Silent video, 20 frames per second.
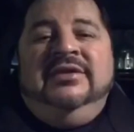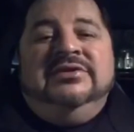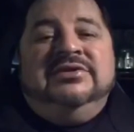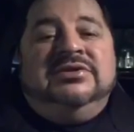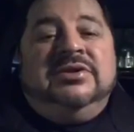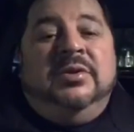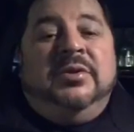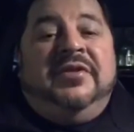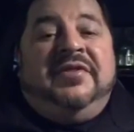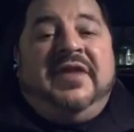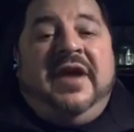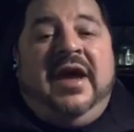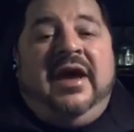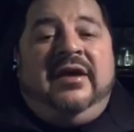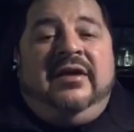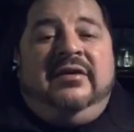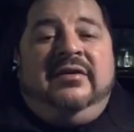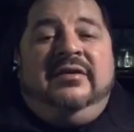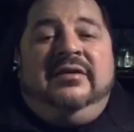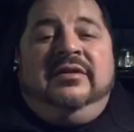So with
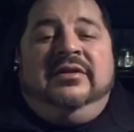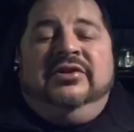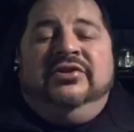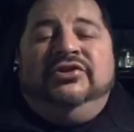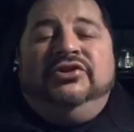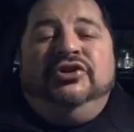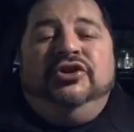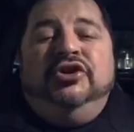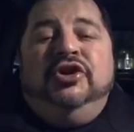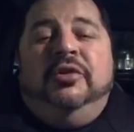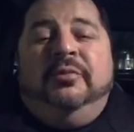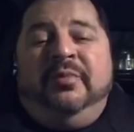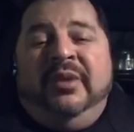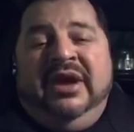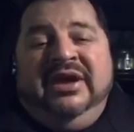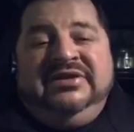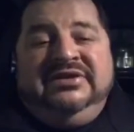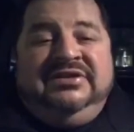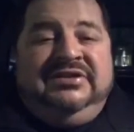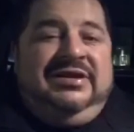that, do your
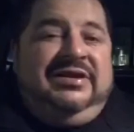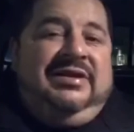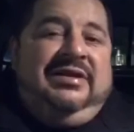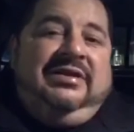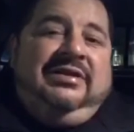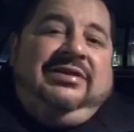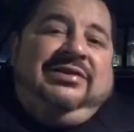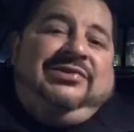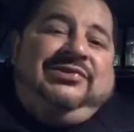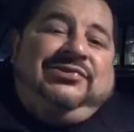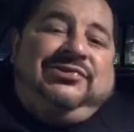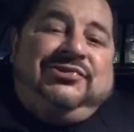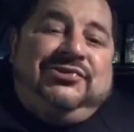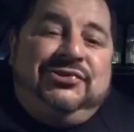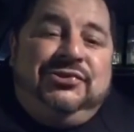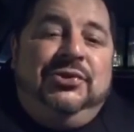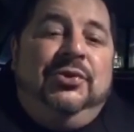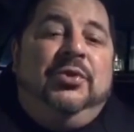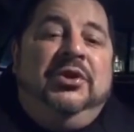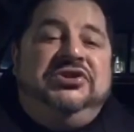best.
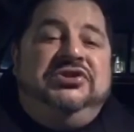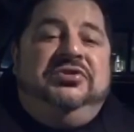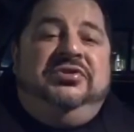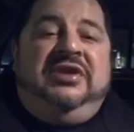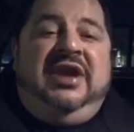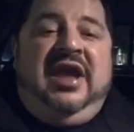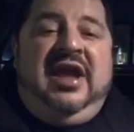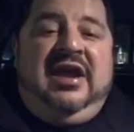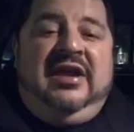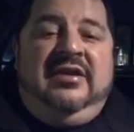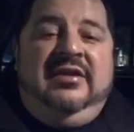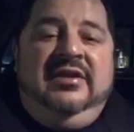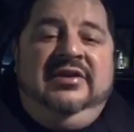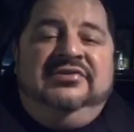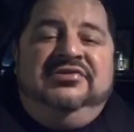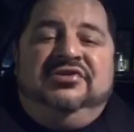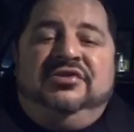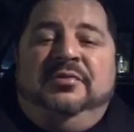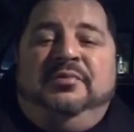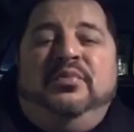do what you can,
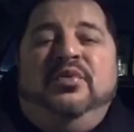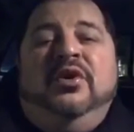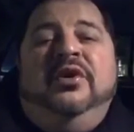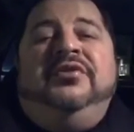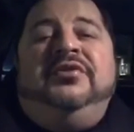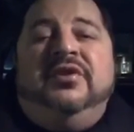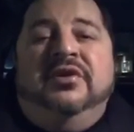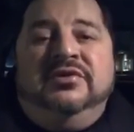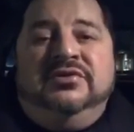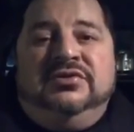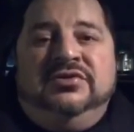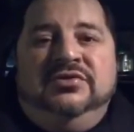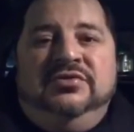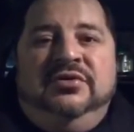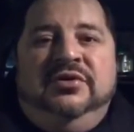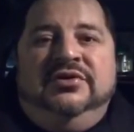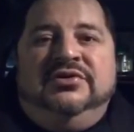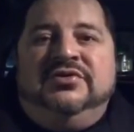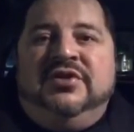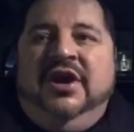support those
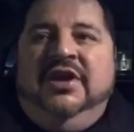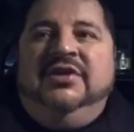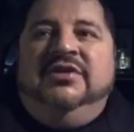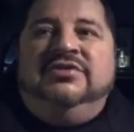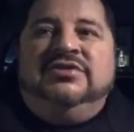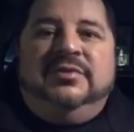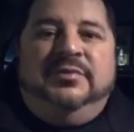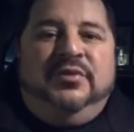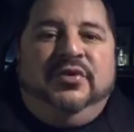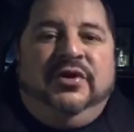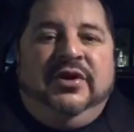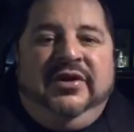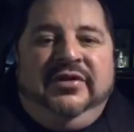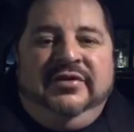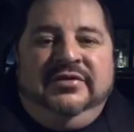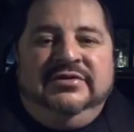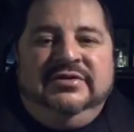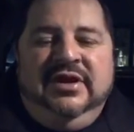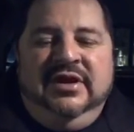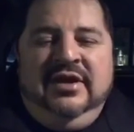who are trying to support
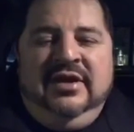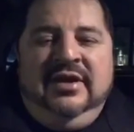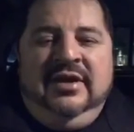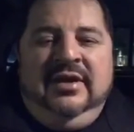others,